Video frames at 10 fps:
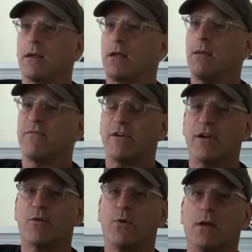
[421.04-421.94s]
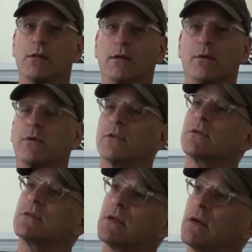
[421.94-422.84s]
came very quickly. It
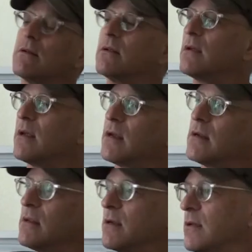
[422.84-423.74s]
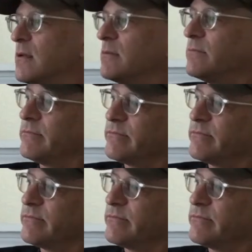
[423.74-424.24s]
just sounded, it had a little,